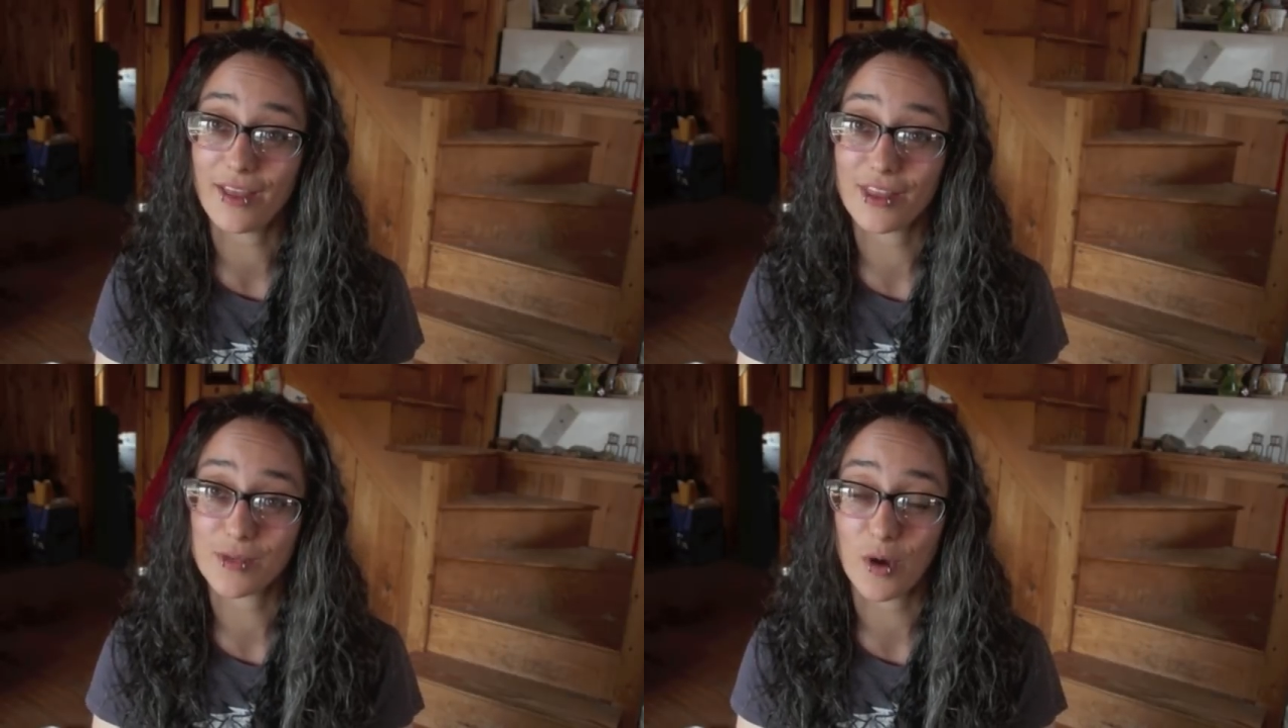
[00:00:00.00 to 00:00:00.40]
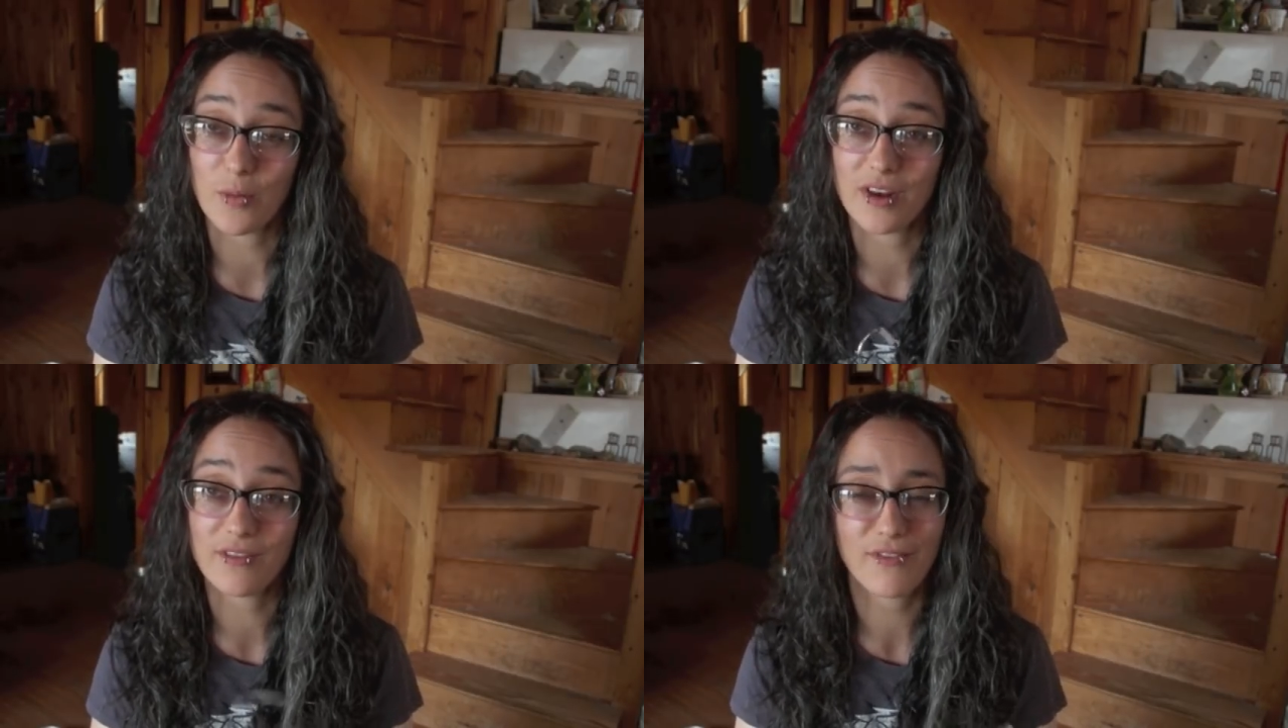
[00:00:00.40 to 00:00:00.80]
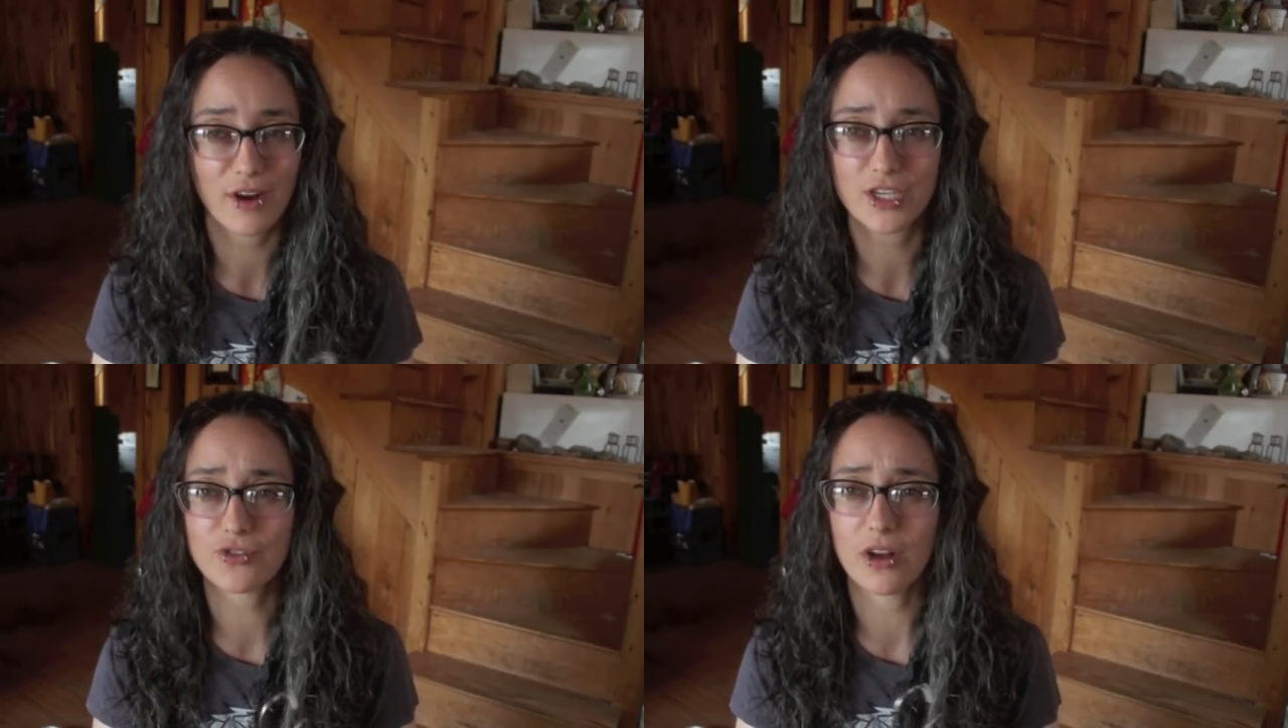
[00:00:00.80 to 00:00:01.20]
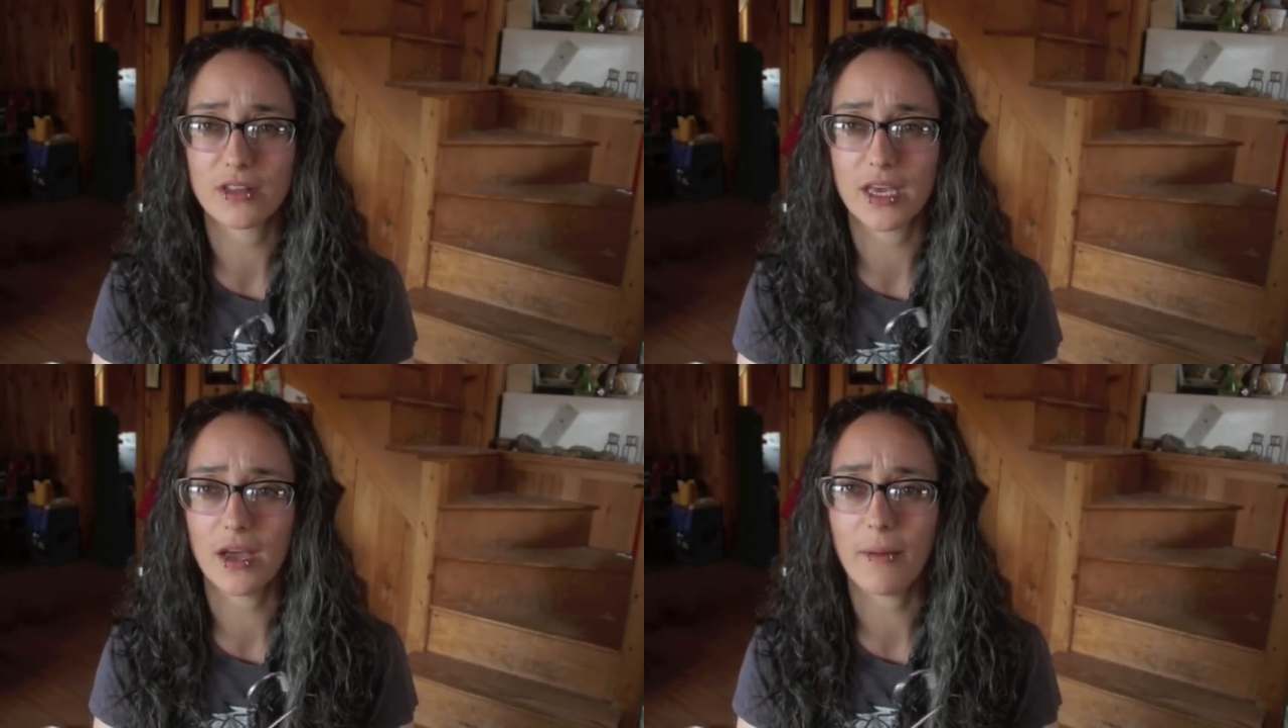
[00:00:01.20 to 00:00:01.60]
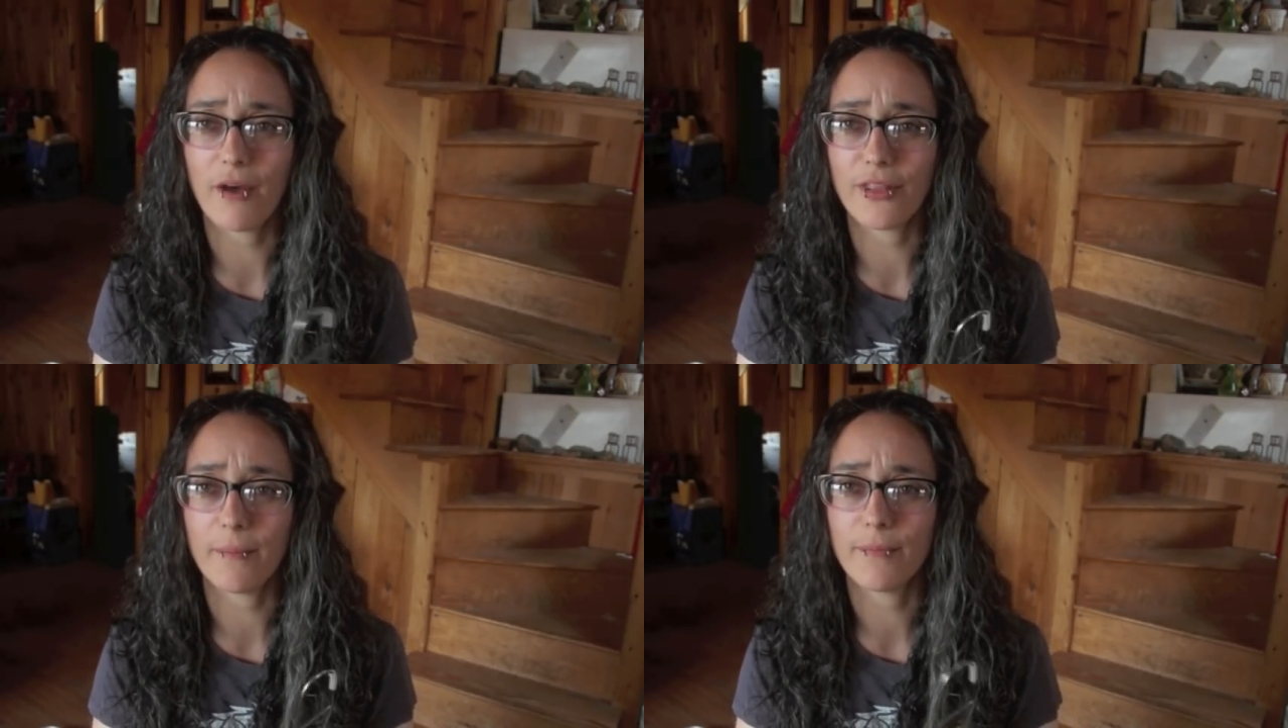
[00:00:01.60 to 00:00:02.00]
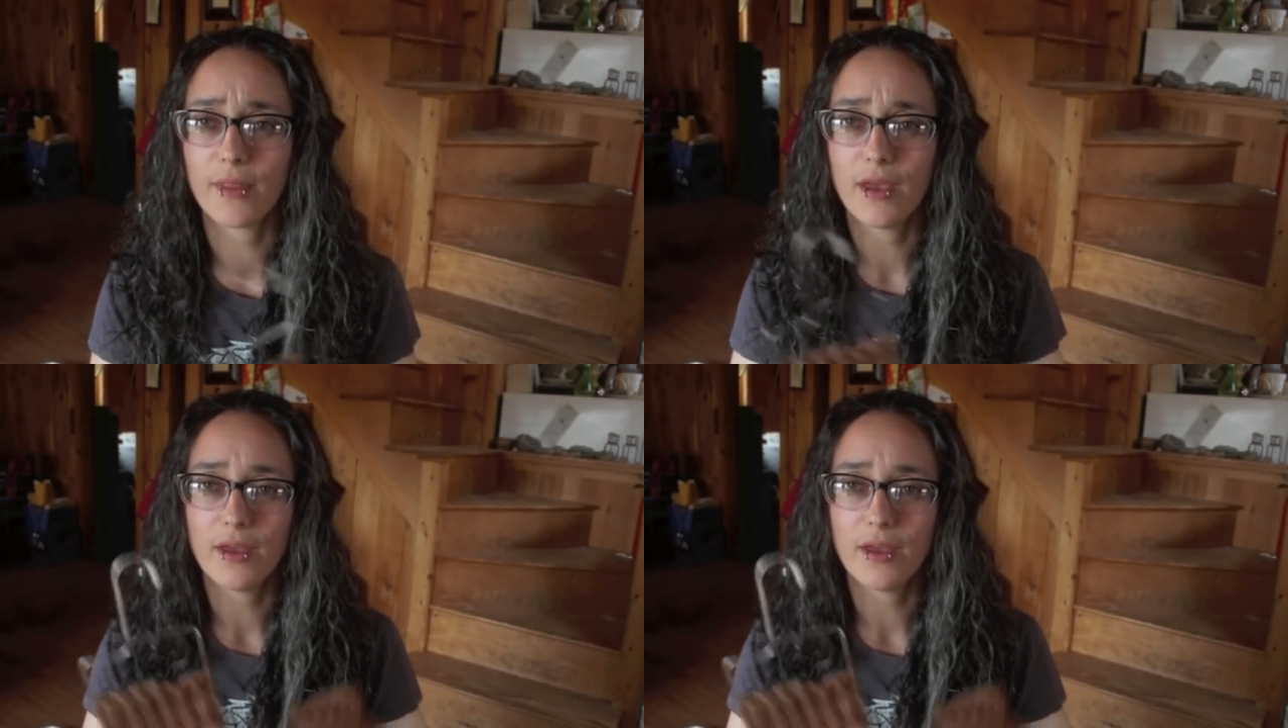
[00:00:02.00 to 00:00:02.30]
at this moment very strongly about them.